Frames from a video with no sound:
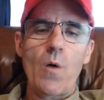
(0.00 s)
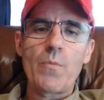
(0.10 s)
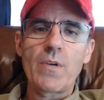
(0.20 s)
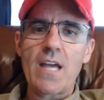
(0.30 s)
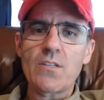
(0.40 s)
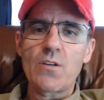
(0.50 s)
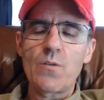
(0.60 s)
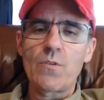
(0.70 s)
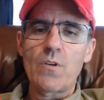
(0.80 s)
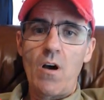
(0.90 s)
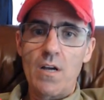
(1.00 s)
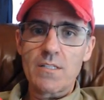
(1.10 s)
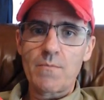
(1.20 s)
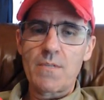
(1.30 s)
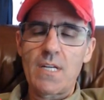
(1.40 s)
Hope you guys are doing
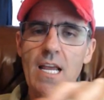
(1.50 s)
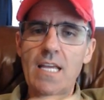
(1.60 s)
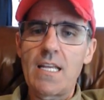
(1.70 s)
awesome today.